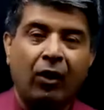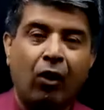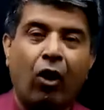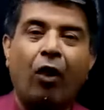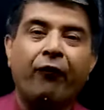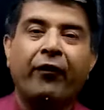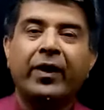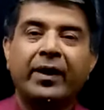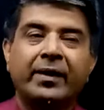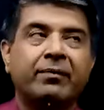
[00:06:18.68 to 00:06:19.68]
of
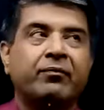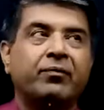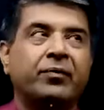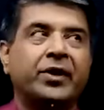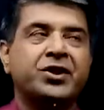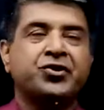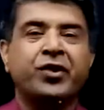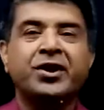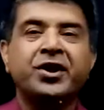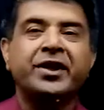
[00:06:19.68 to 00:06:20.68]
the
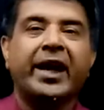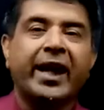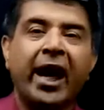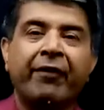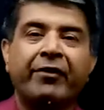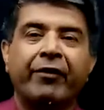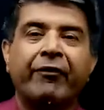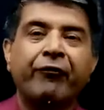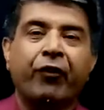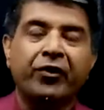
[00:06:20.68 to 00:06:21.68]
structure that I have
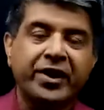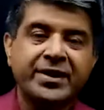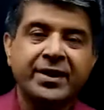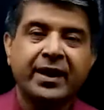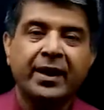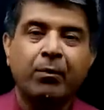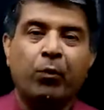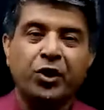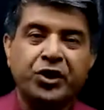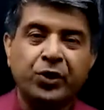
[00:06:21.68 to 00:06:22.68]
given for this
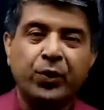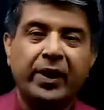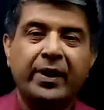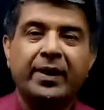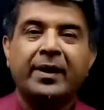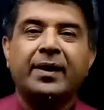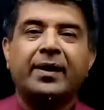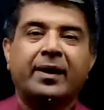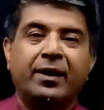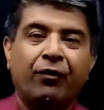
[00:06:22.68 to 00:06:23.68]
module.
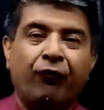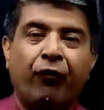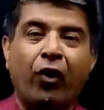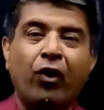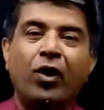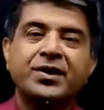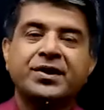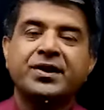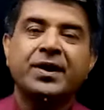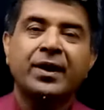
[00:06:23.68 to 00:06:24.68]
Follow
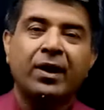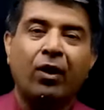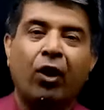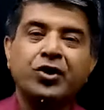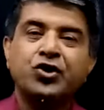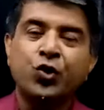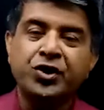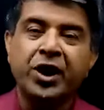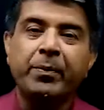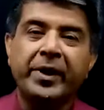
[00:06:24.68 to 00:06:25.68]
us on
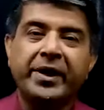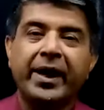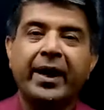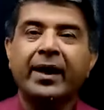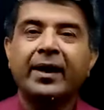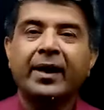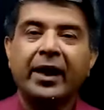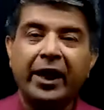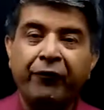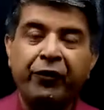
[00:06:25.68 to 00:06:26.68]
social media.
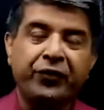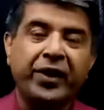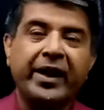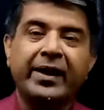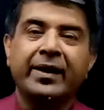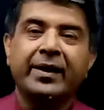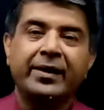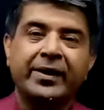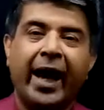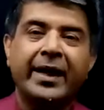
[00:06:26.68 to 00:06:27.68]
If you think
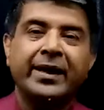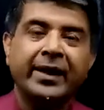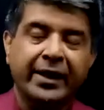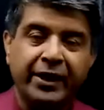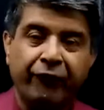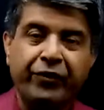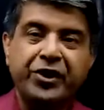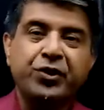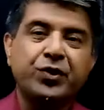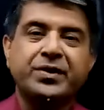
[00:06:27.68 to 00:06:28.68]
that the
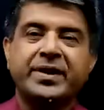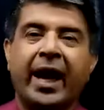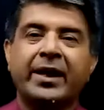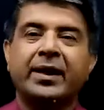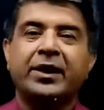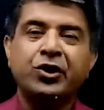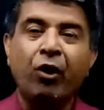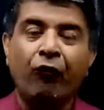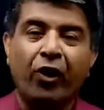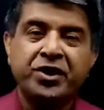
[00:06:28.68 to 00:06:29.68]
videos that you
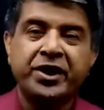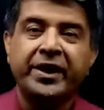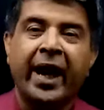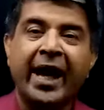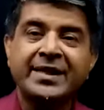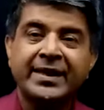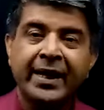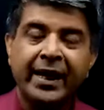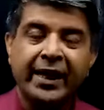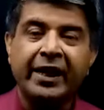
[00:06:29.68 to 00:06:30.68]
are watching has
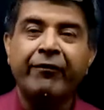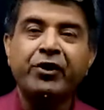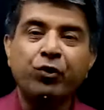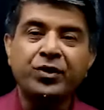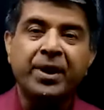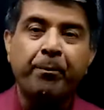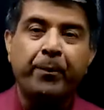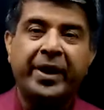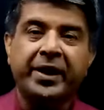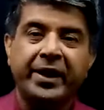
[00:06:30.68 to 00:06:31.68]
given you some
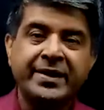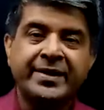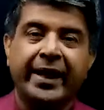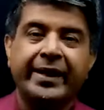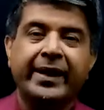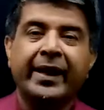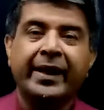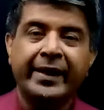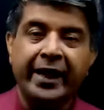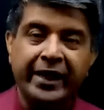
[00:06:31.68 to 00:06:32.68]
better insight,
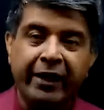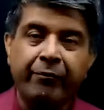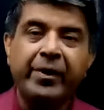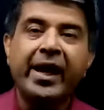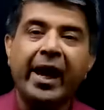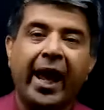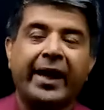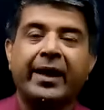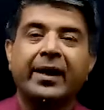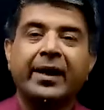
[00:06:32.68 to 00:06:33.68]
then give me a like,